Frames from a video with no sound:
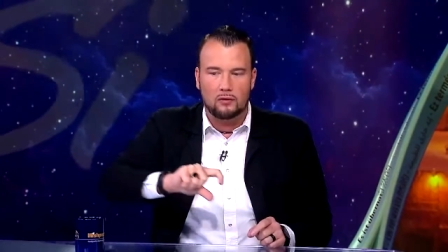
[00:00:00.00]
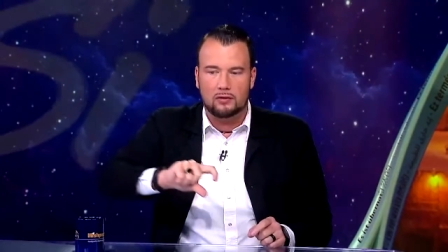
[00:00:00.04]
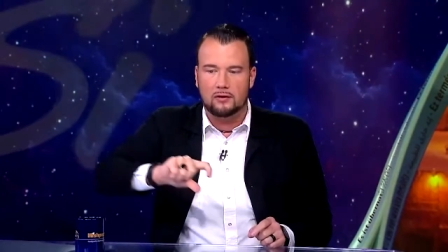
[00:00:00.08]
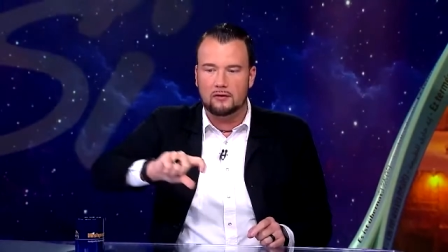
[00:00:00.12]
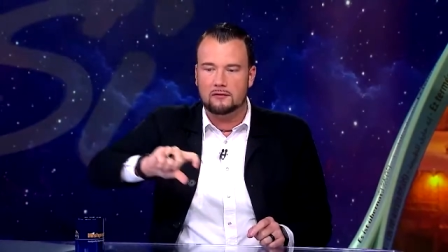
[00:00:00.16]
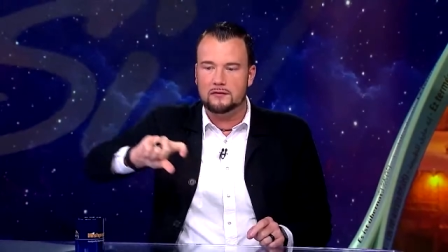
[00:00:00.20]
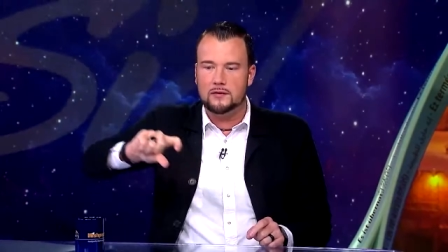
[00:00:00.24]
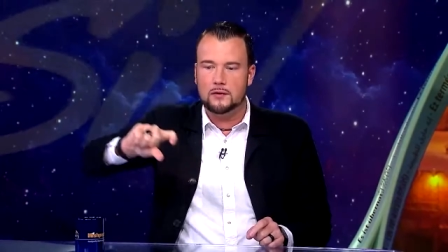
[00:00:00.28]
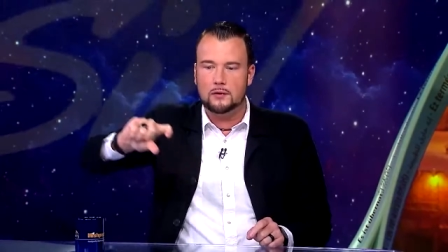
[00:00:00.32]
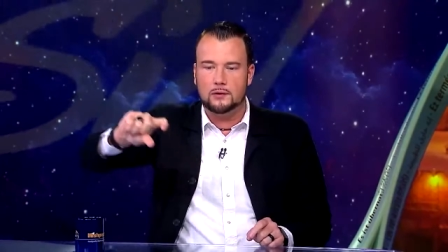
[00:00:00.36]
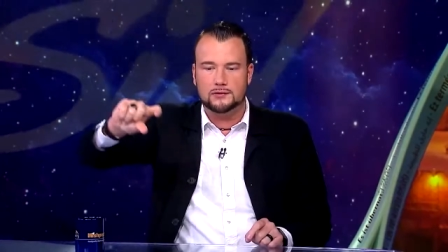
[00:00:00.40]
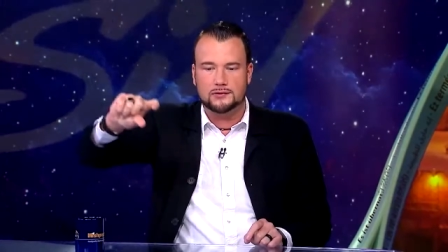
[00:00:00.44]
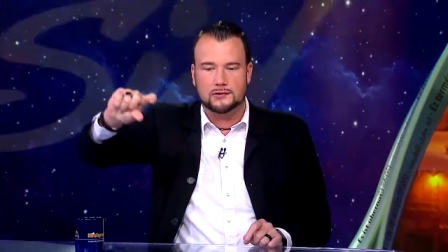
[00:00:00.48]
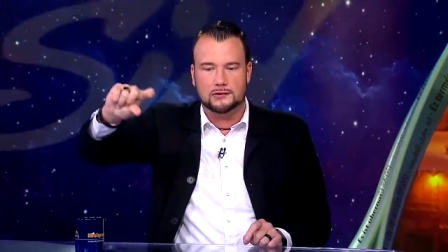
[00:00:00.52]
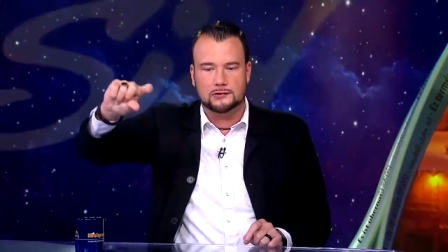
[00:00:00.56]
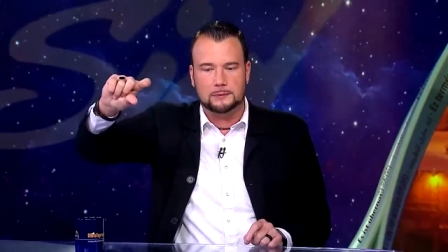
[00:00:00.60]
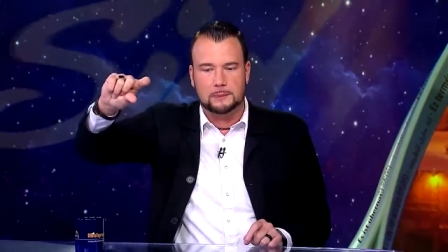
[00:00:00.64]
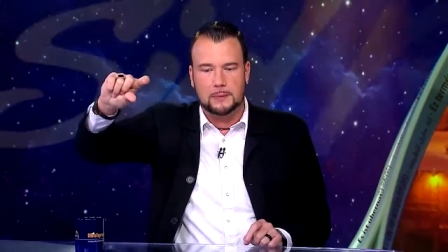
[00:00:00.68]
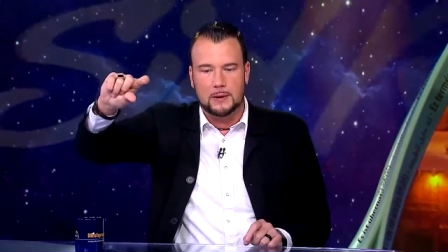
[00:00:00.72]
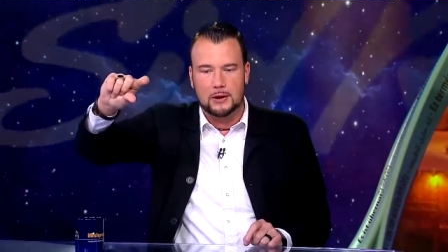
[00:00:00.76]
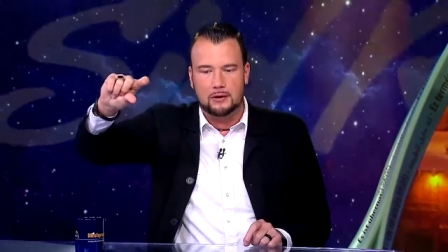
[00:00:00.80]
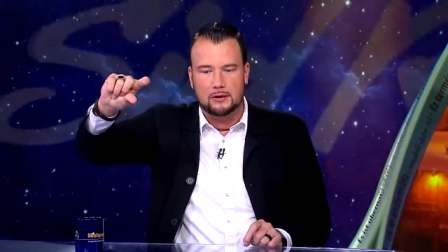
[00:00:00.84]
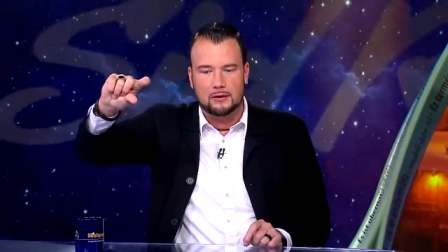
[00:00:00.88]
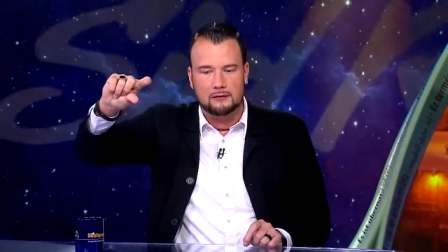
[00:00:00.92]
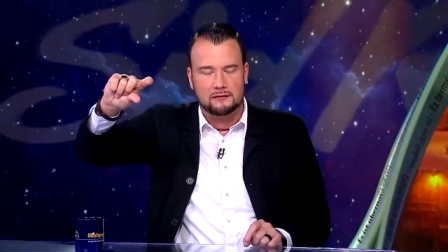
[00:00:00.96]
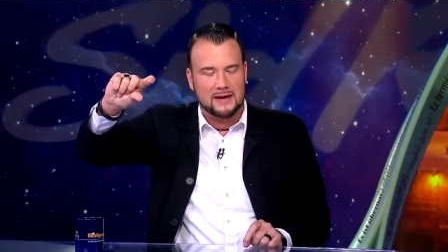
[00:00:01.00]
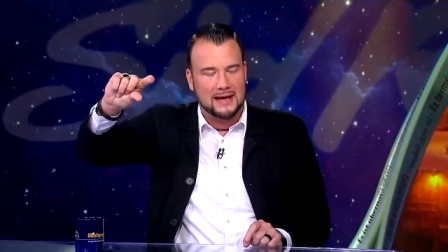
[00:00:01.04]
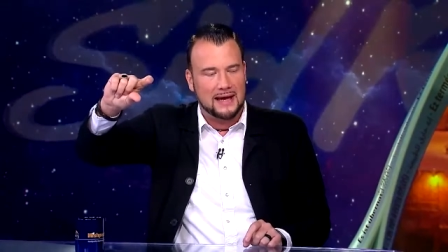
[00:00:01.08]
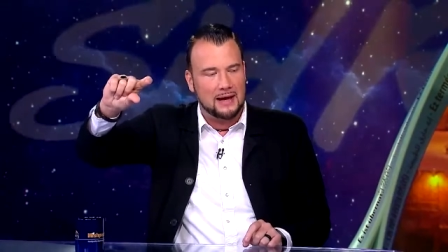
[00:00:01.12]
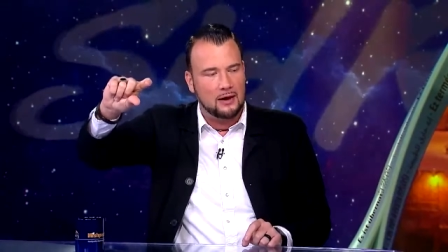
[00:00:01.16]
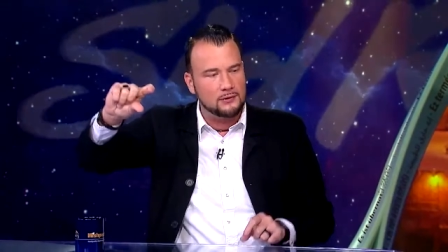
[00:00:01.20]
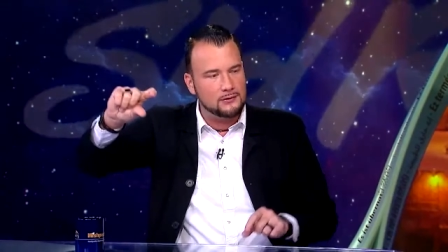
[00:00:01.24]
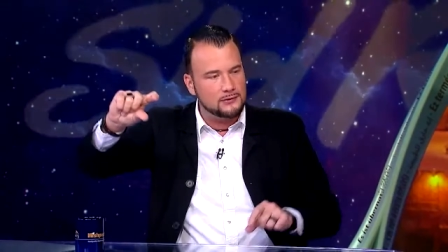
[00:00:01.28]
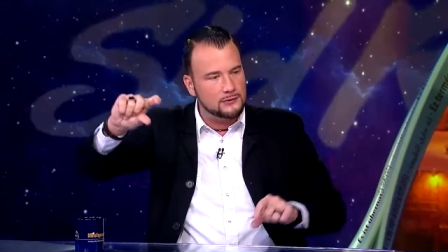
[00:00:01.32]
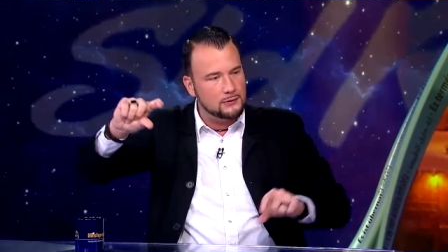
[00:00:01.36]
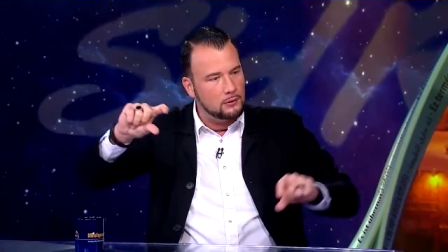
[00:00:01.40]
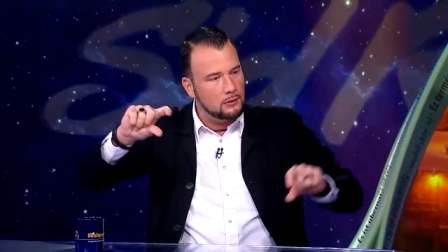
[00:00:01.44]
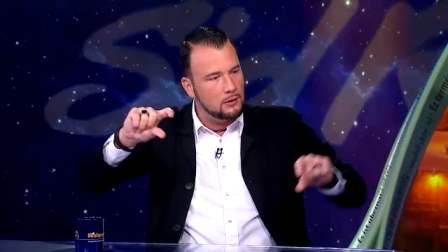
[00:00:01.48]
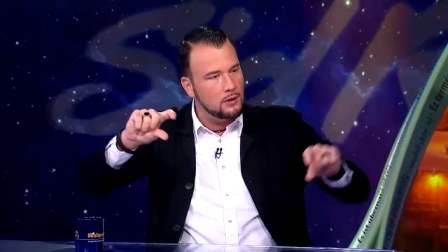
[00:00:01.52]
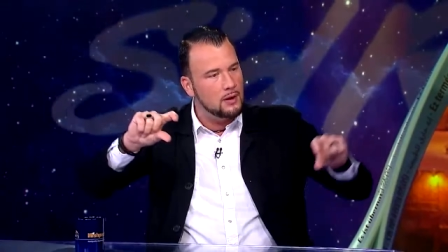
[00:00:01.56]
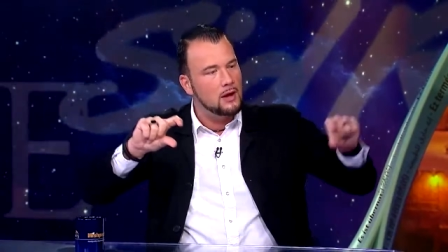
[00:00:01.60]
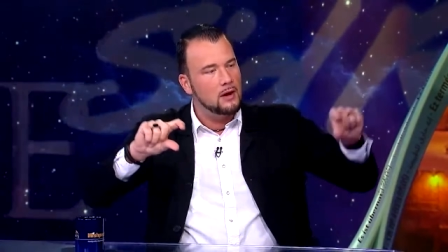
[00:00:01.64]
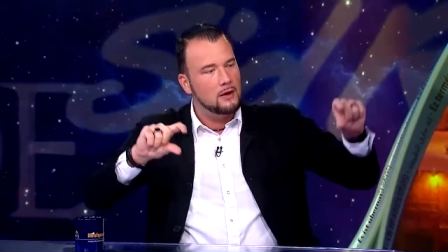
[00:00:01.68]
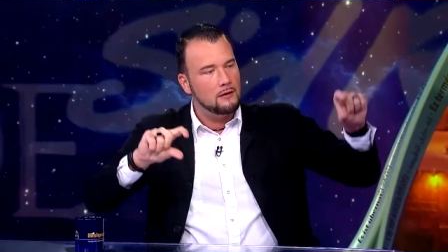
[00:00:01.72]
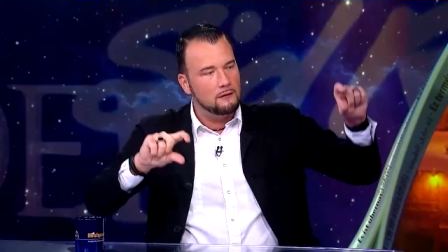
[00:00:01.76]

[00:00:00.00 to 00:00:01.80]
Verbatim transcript: that fuels the spirit of counsel